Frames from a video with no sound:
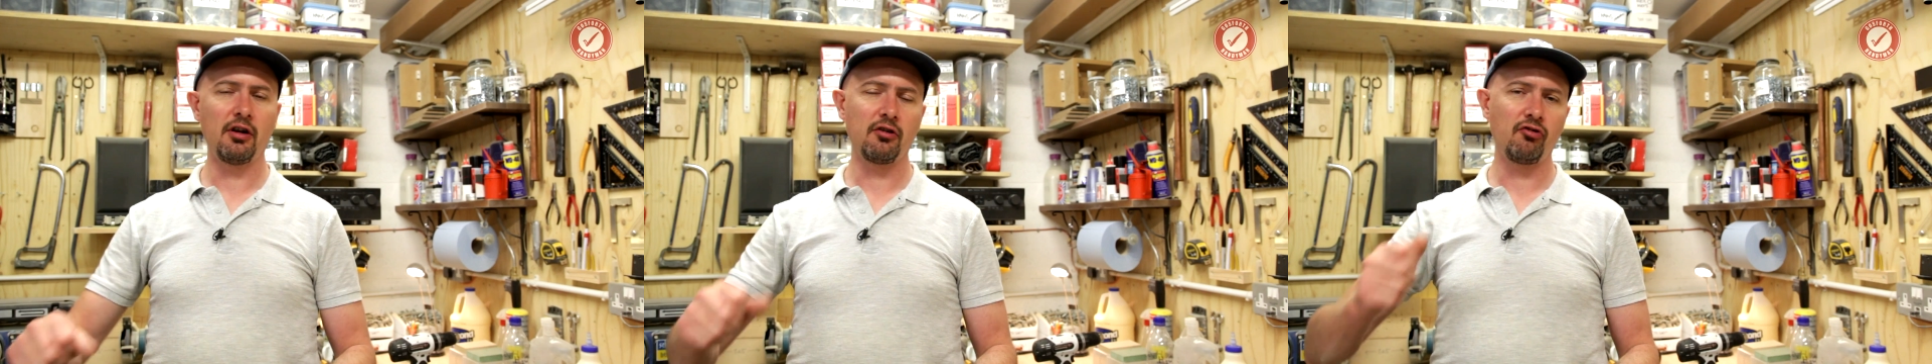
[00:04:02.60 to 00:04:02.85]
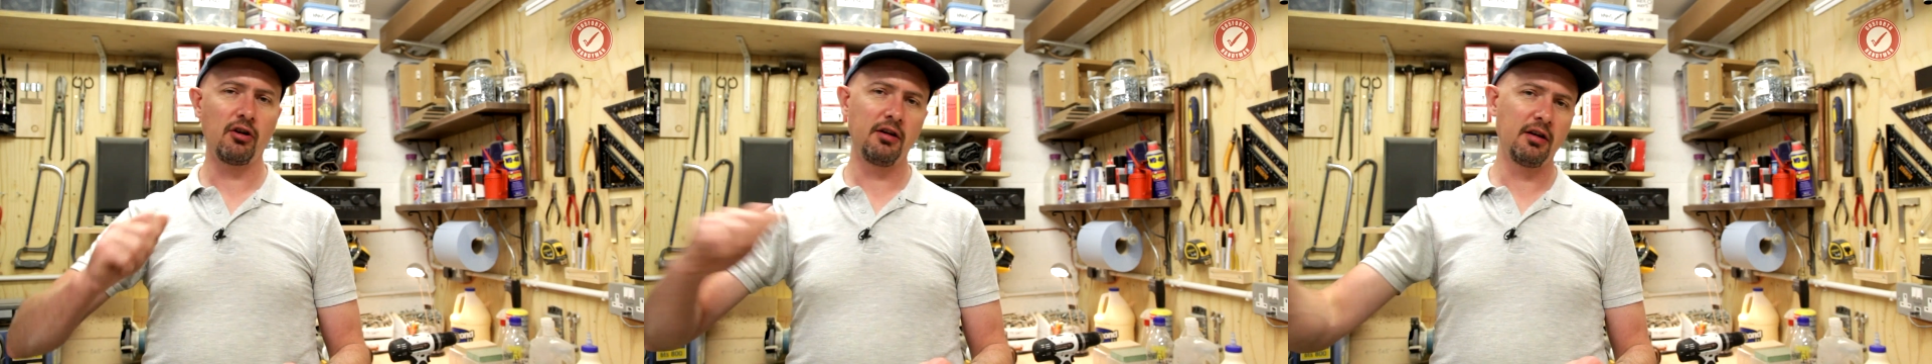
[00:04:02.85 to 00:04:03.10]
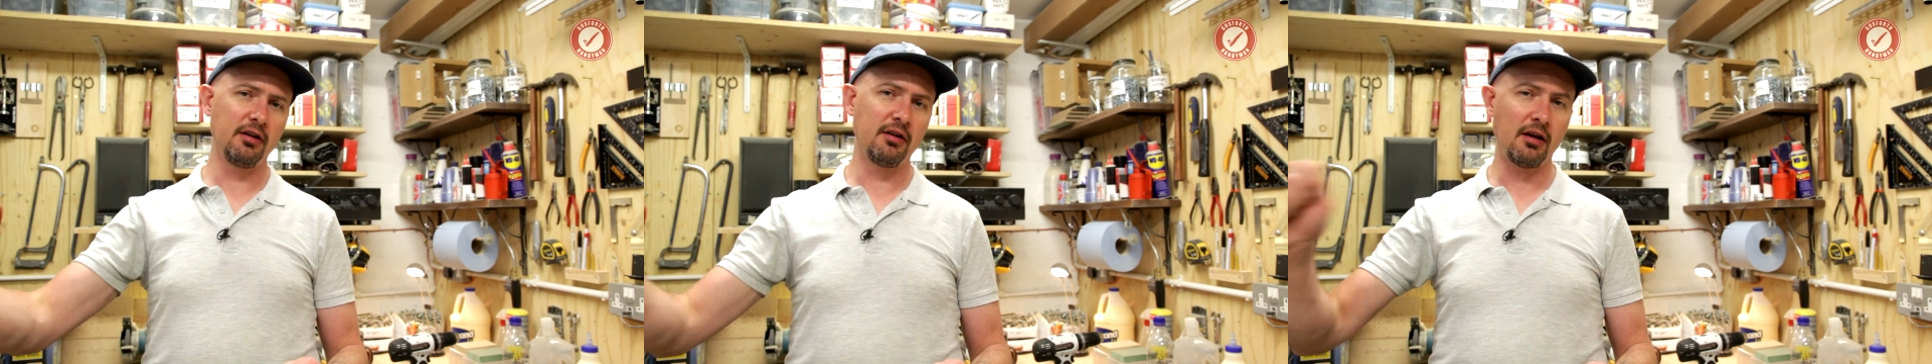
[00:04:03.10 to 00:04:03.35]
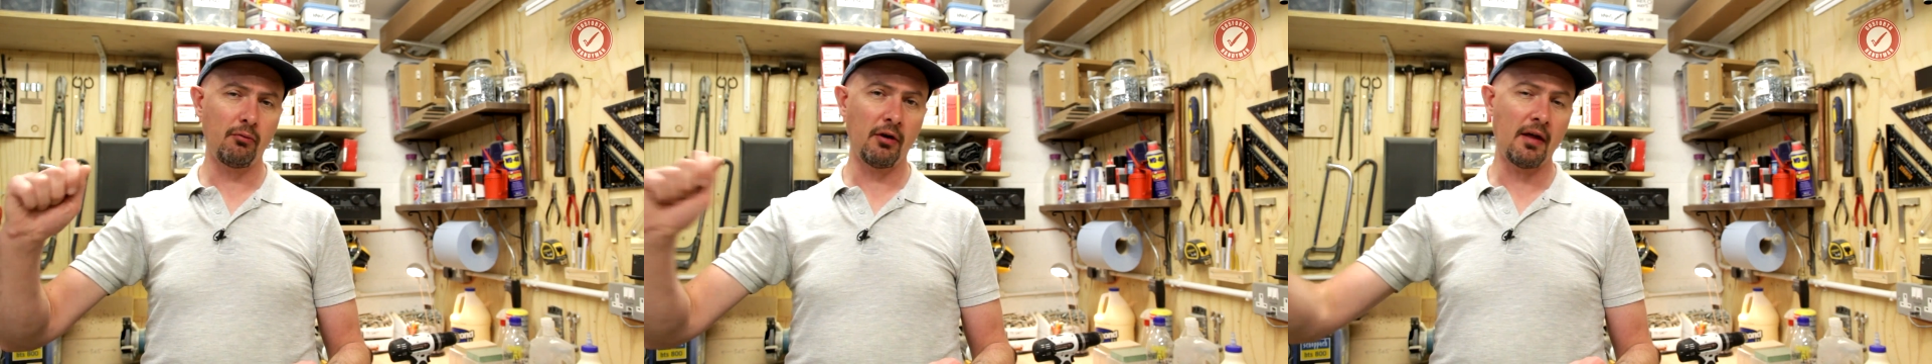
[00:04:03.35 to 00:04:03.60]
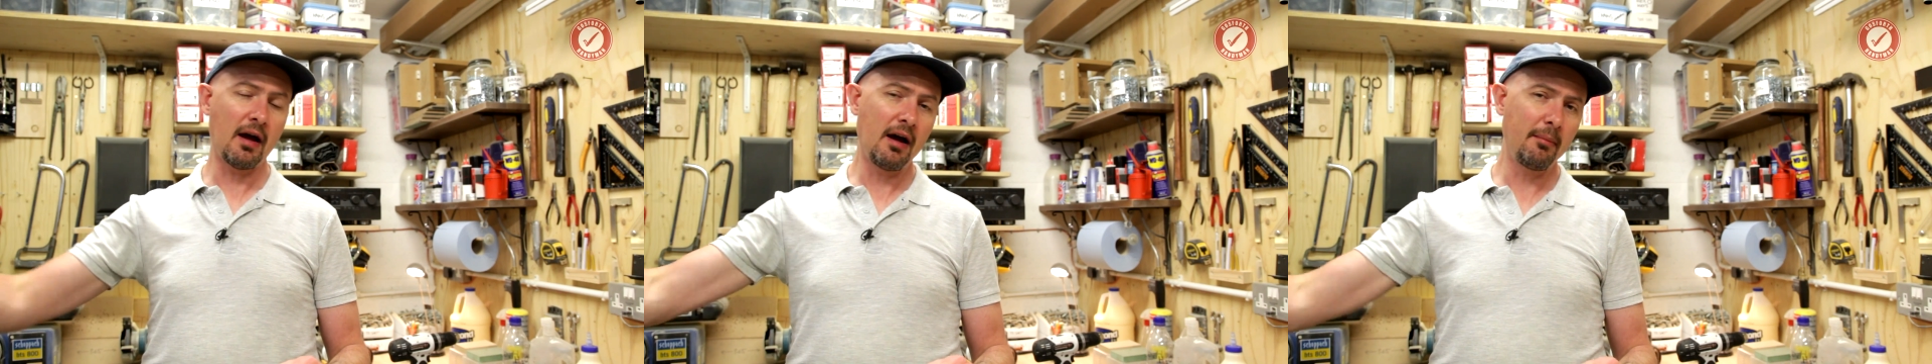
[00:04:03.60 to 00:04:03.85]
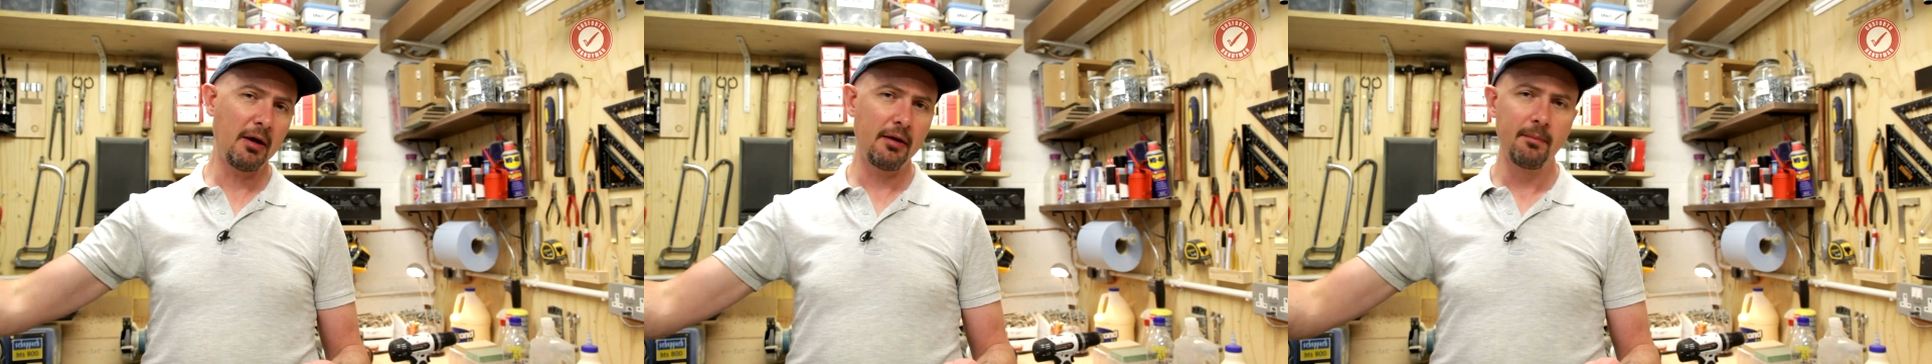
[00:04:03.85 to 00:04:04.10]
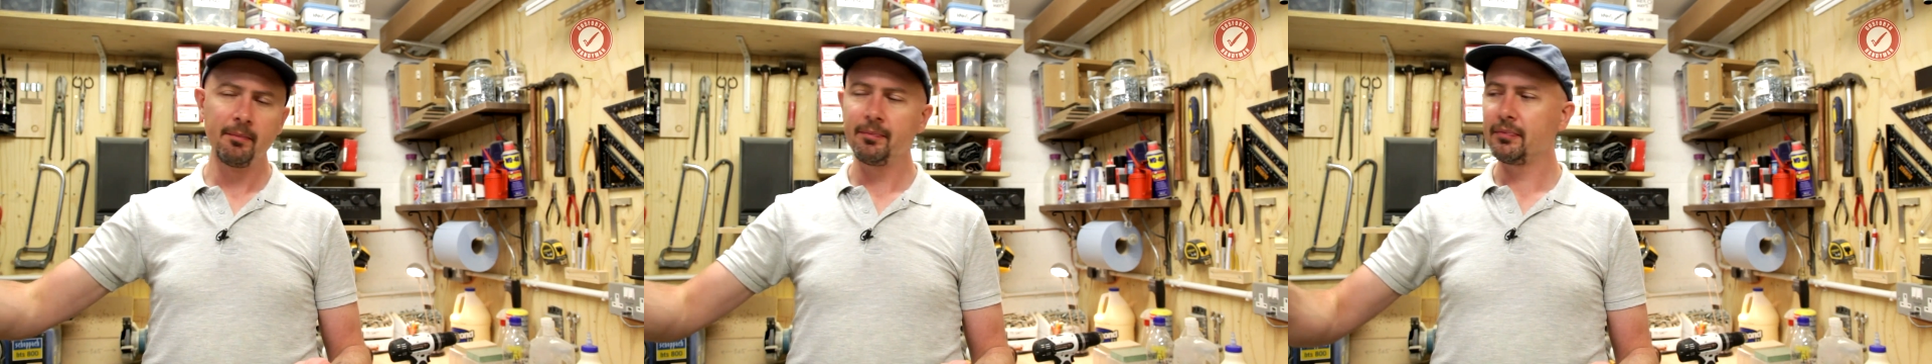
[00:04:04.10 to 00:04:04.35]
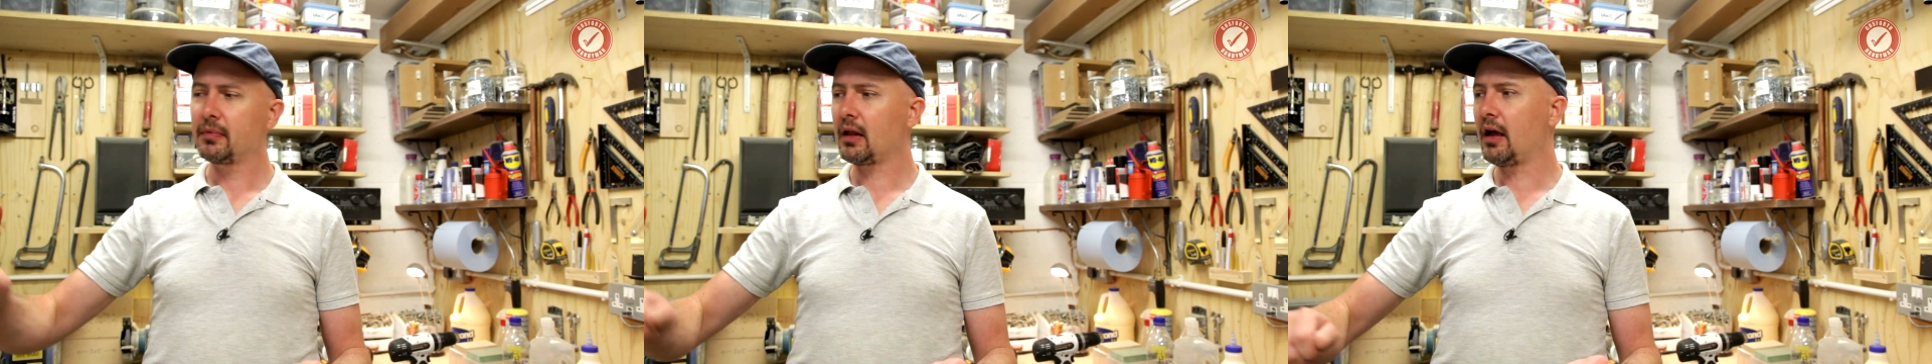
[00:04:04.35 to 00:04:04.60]
and I tried hitting it with a hammer
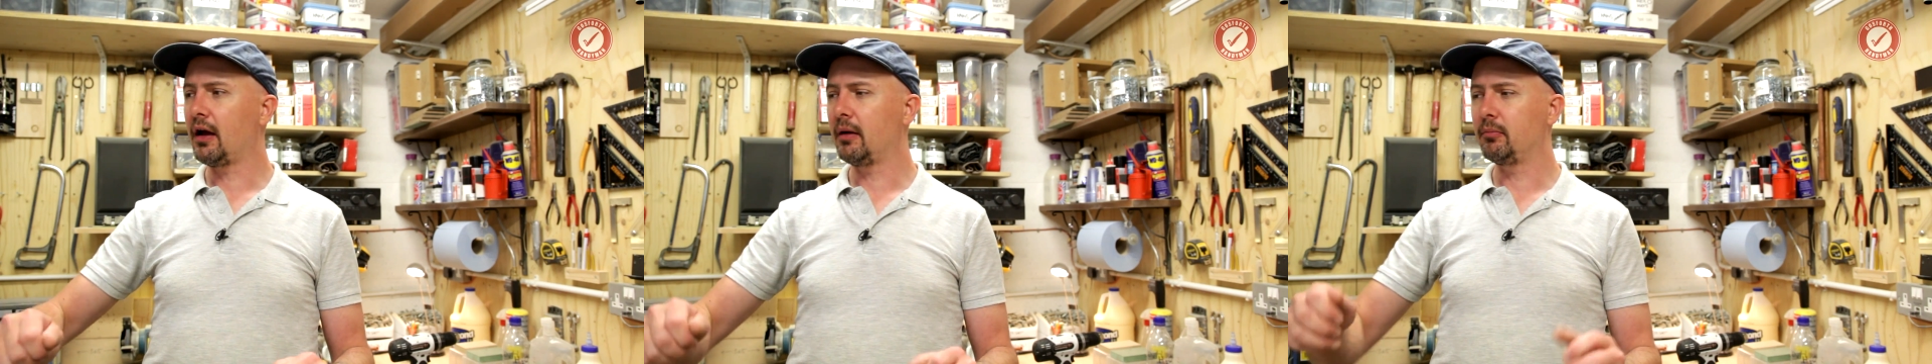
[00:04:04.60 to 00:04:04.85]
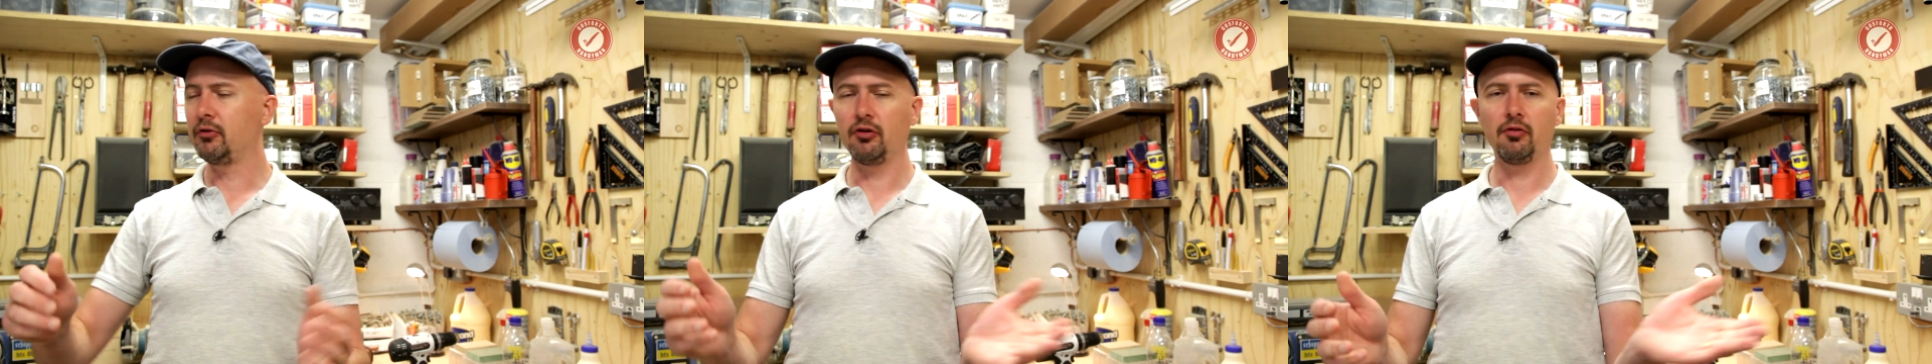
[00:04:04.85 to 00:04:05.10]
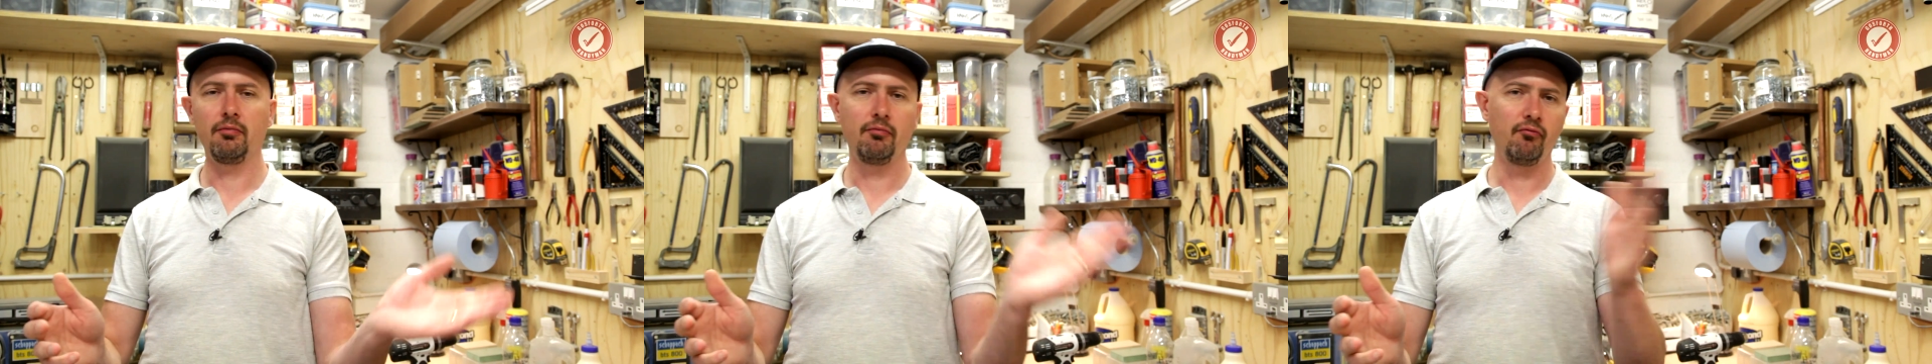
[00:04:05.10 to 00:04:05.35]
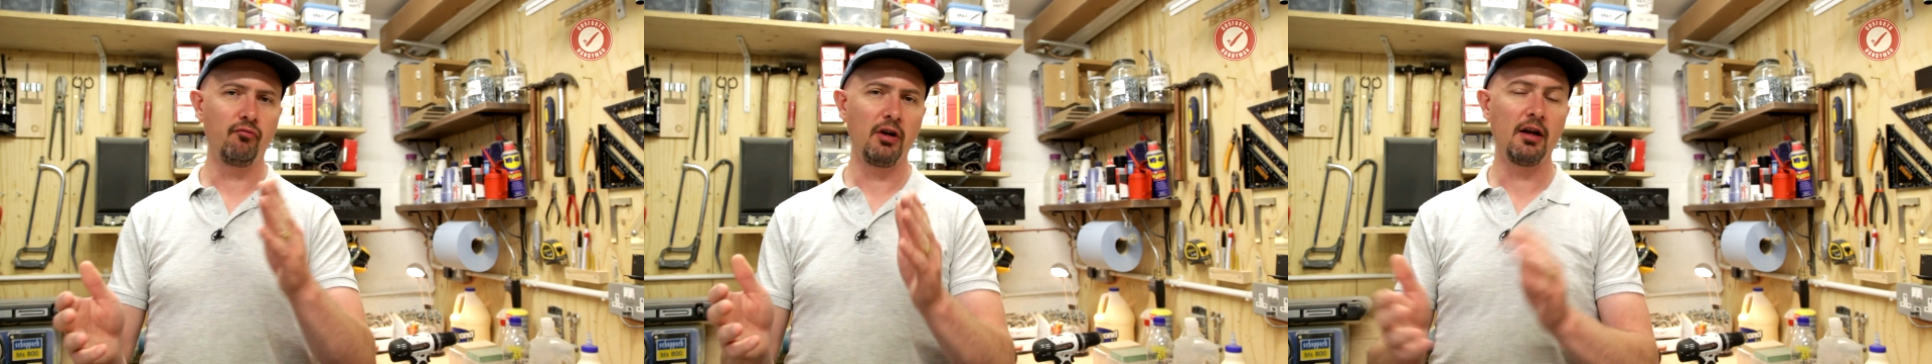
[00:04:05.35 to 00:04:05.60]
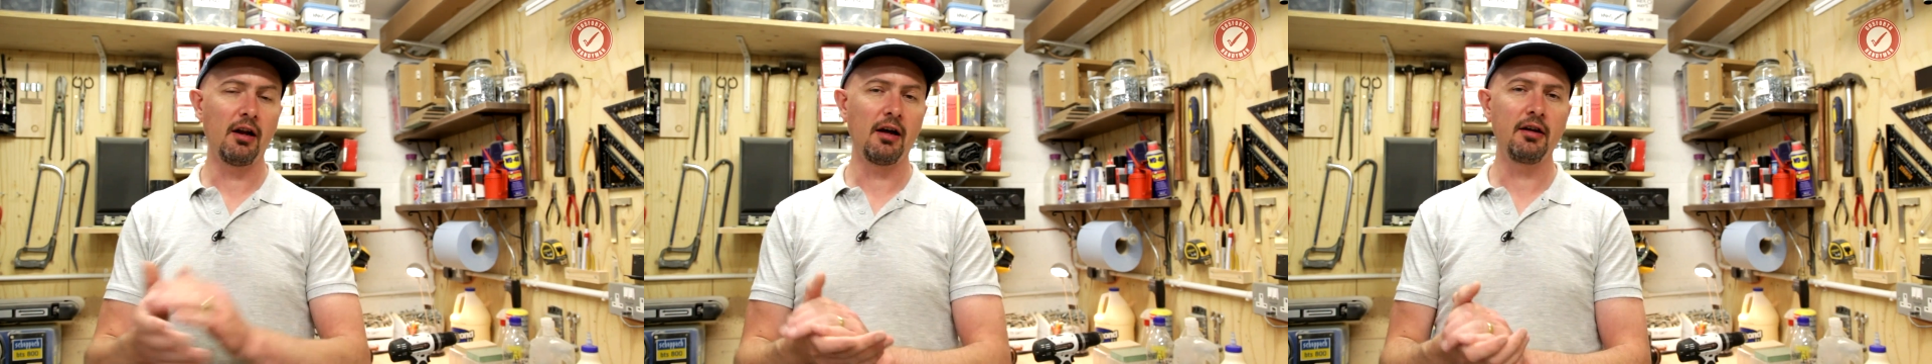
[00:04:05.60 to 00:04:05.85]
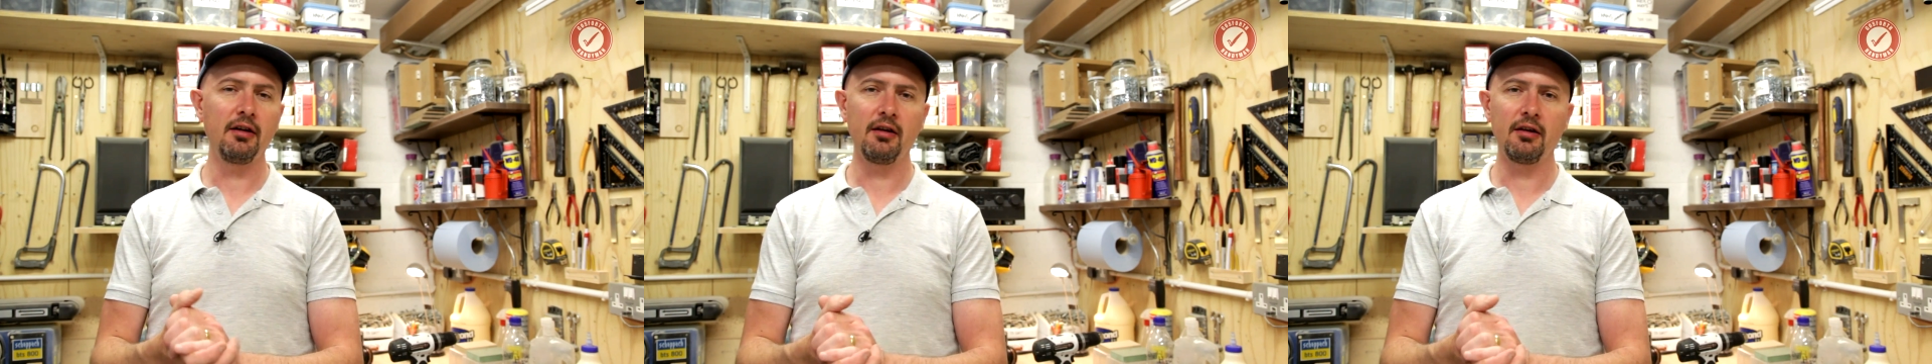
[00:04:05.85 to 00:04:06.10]
to realign